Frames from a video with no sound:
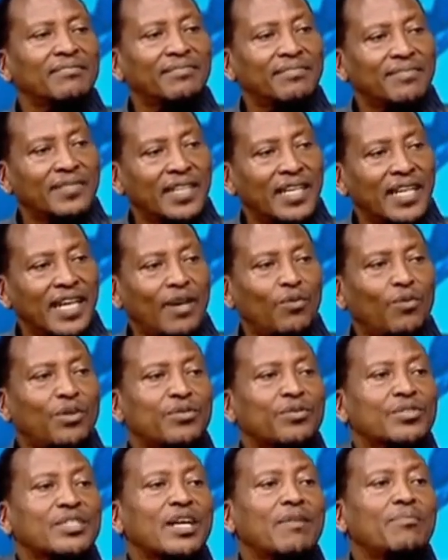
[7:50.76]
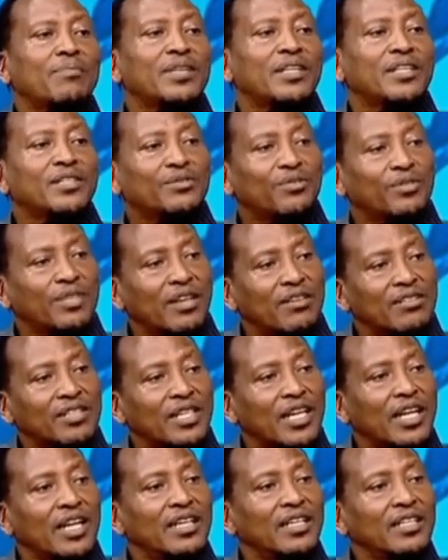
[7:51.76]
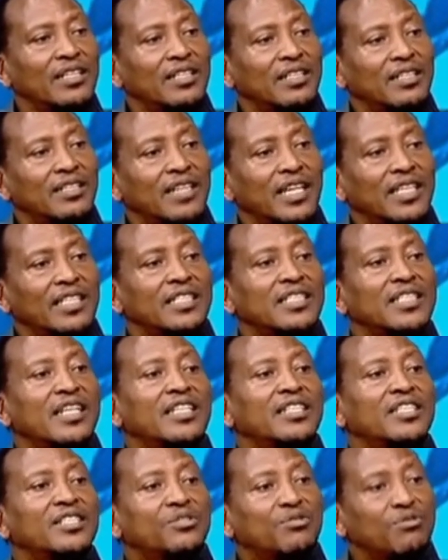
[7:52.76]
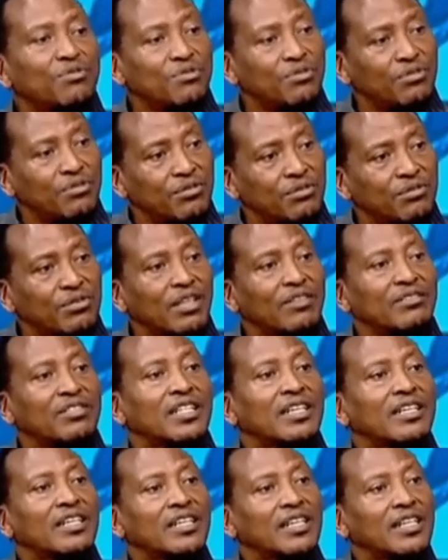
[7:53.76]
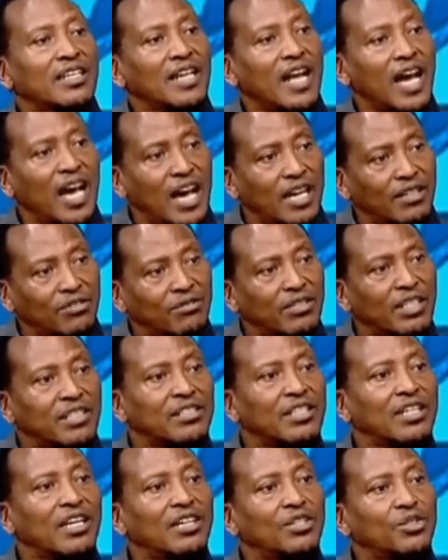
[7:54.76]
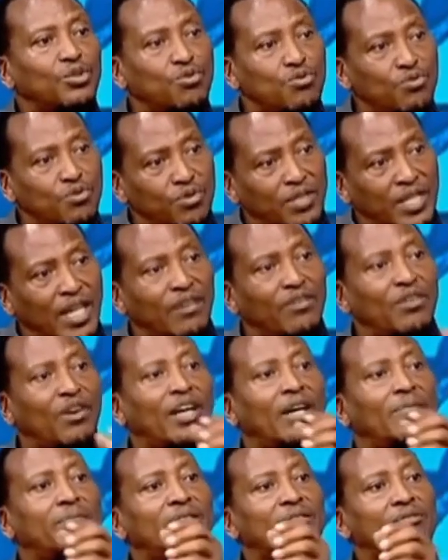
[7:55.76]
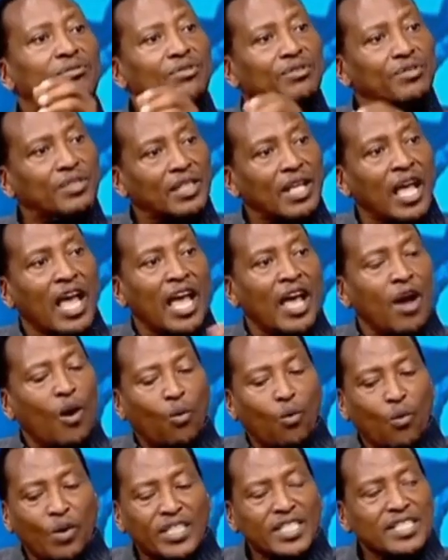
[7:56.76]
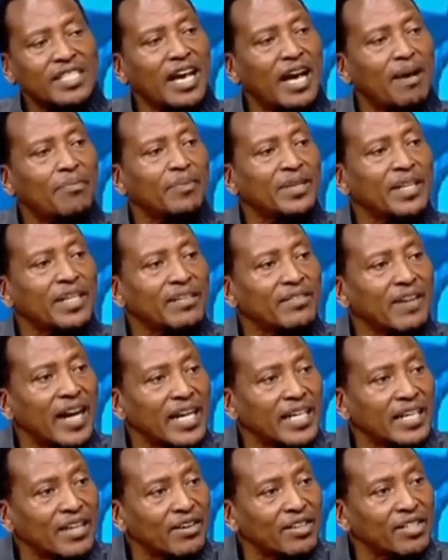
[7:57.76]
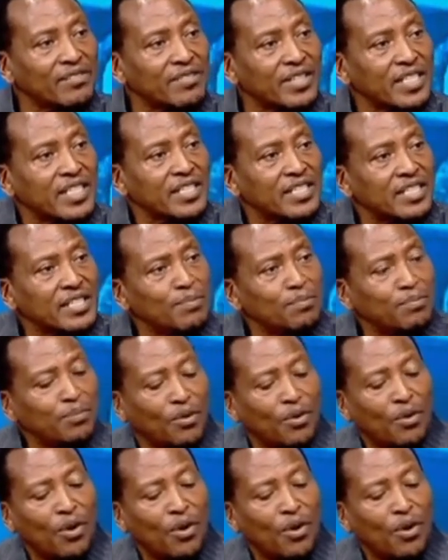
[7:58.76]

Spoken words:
like what was happening in 1992, 2002, now you're coming to 2000. What is happening right now is very simple.